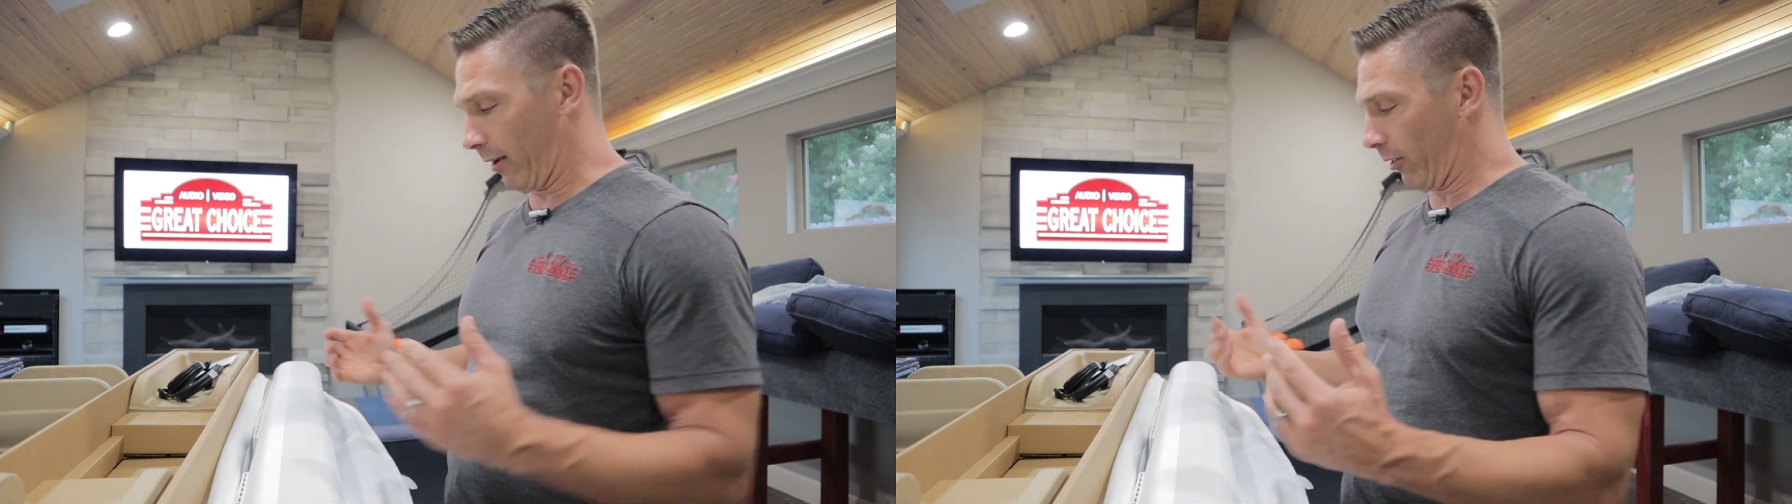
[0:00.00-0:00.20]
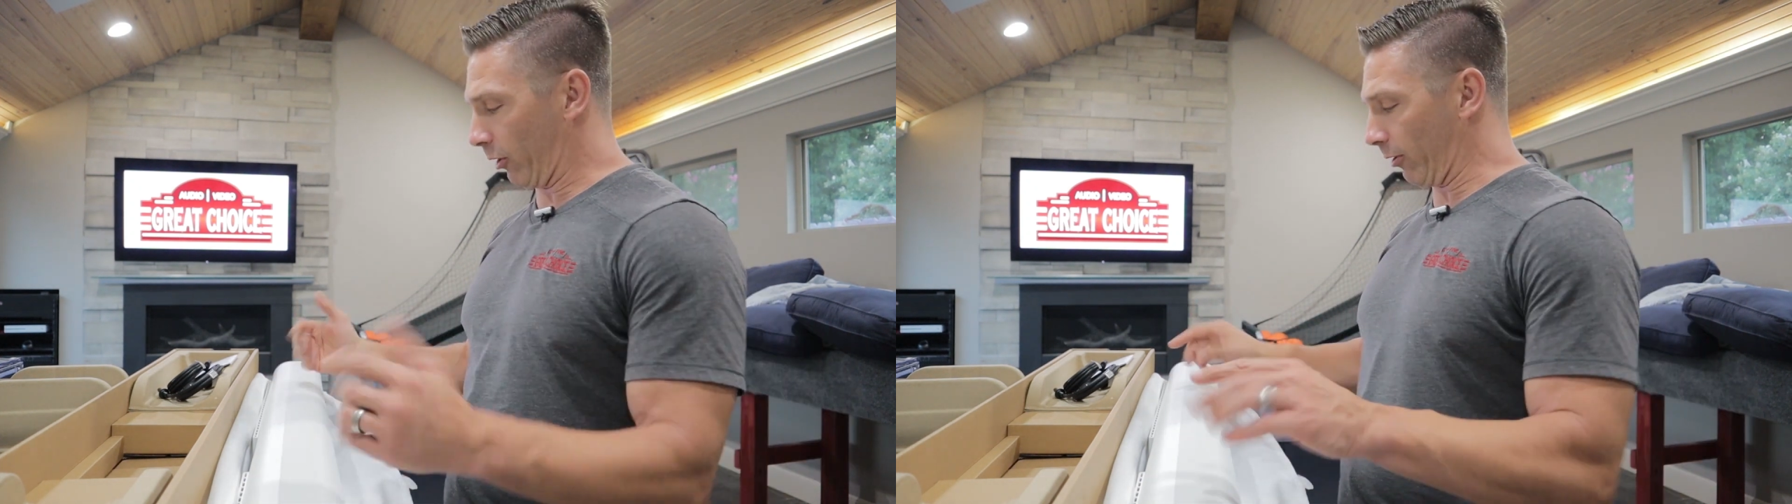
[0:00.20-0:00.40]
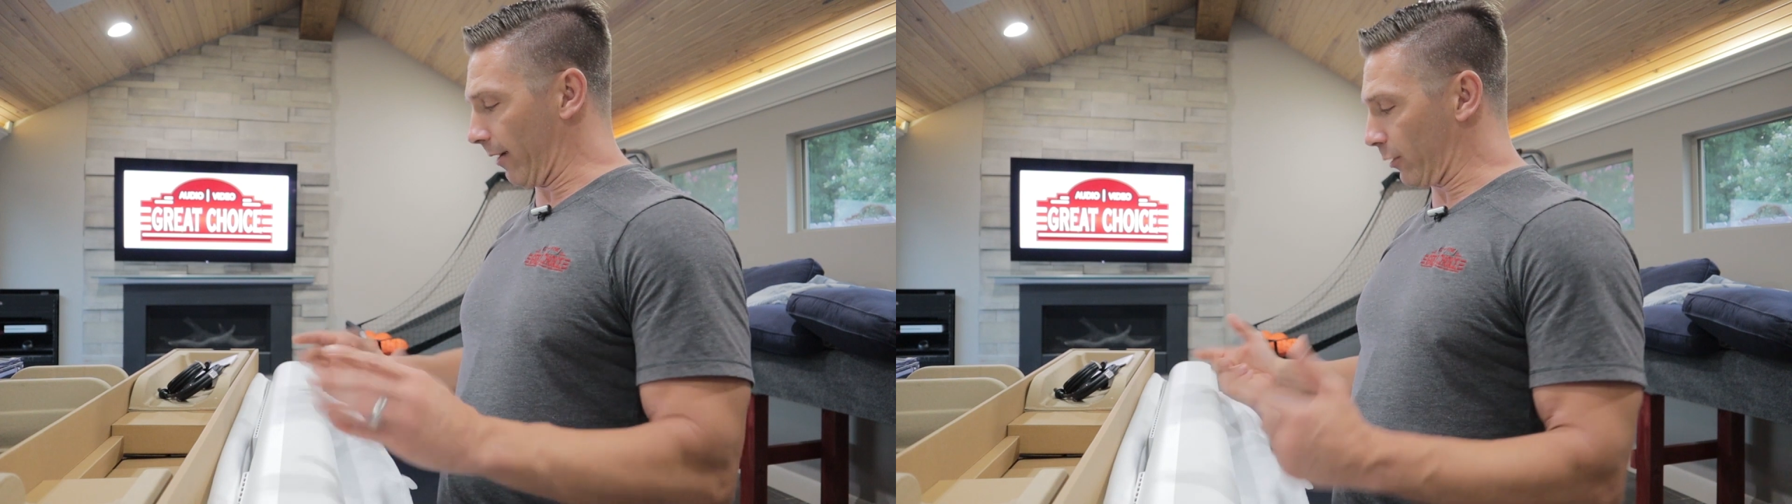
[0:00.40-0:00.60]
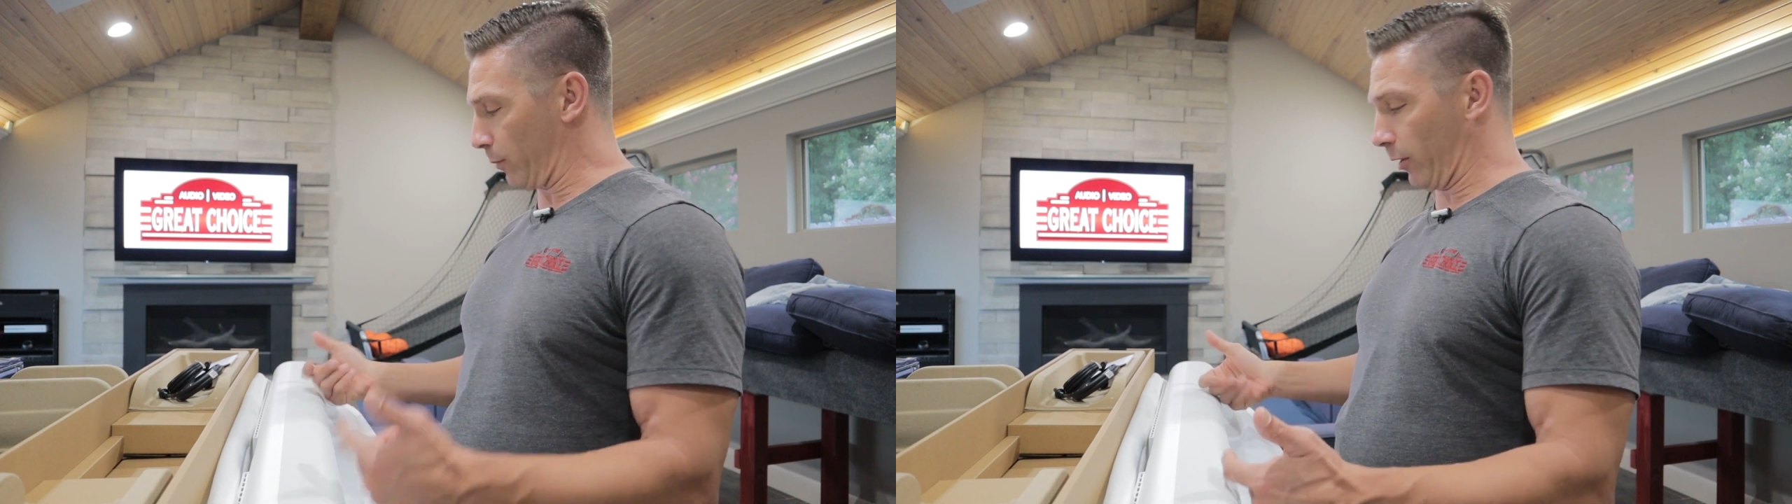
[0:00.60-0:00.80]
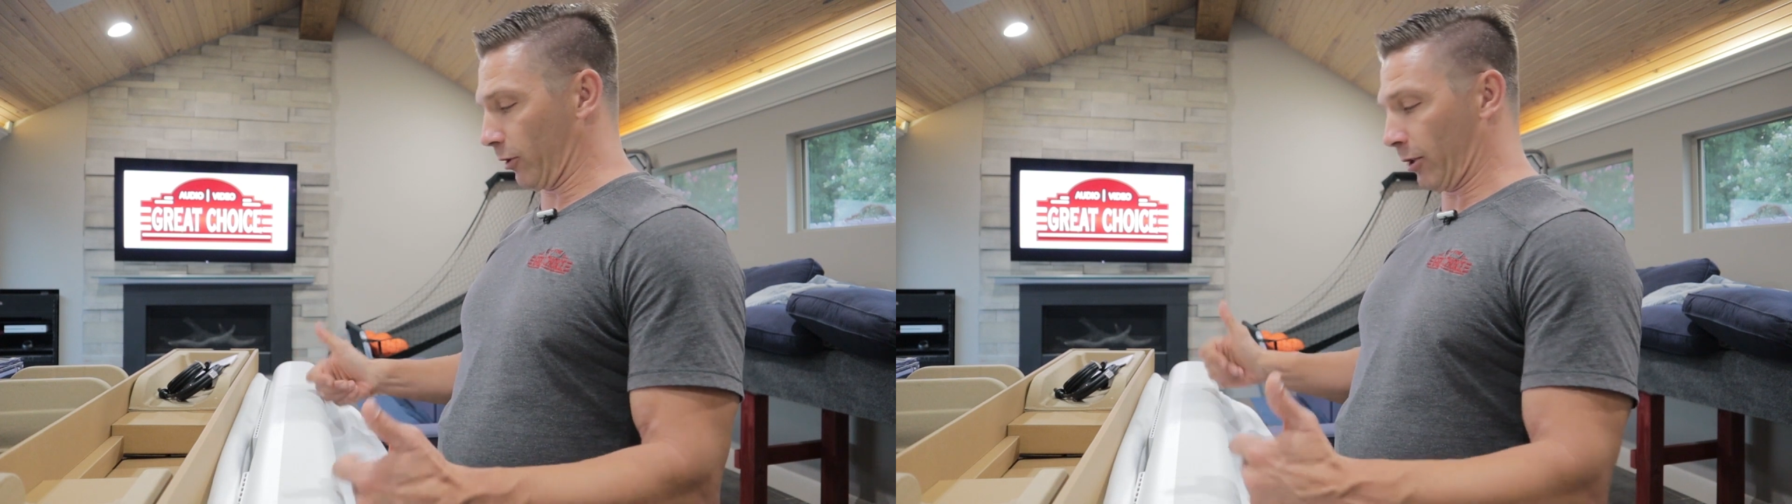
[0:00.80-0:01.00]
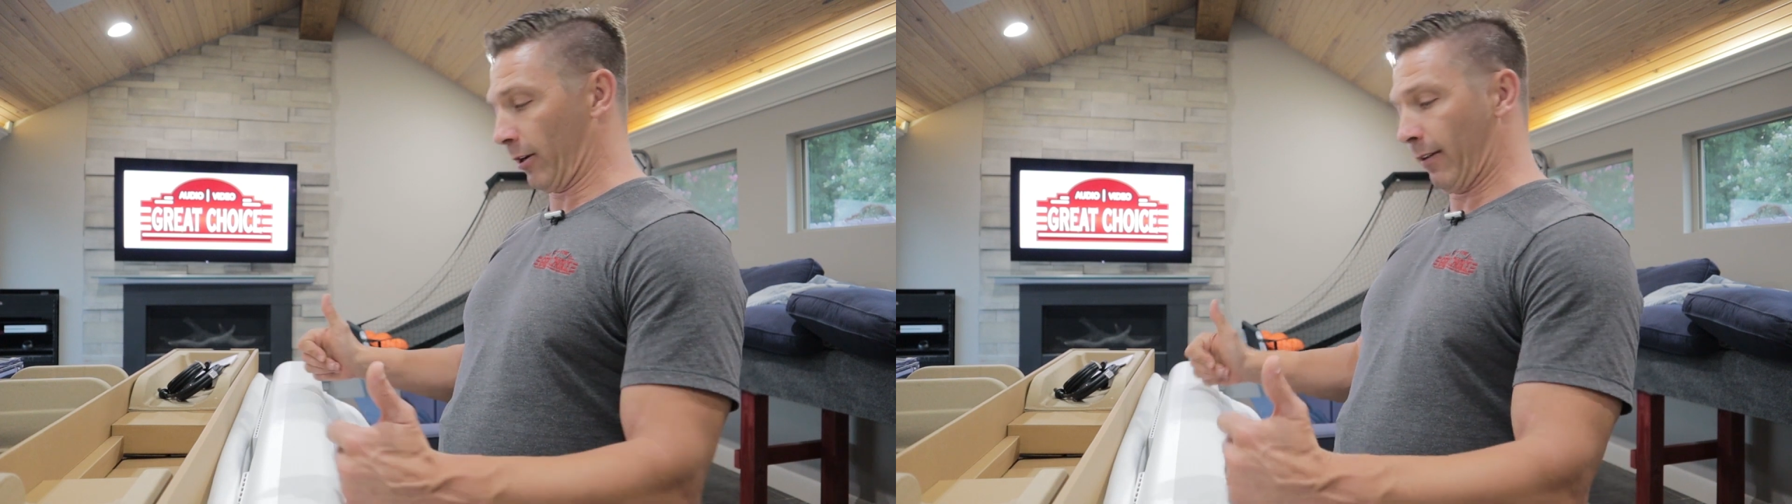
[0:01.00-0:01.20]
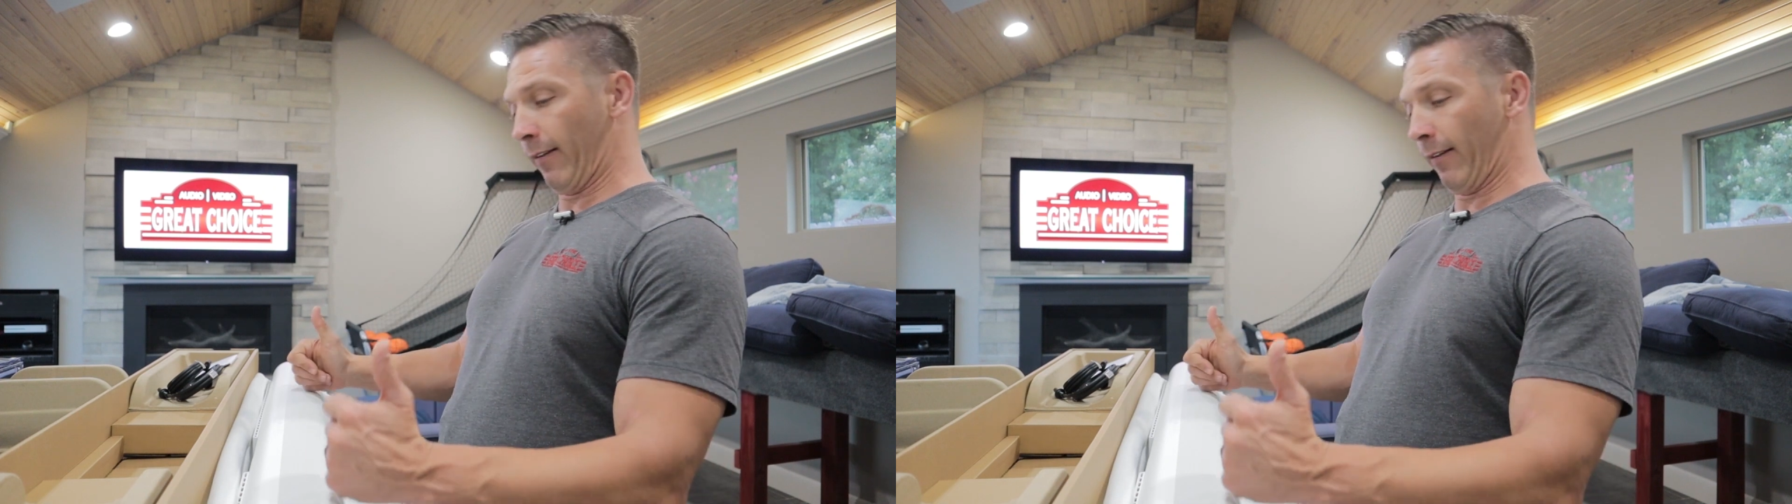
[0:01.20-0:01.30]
and then you're gonna have speakers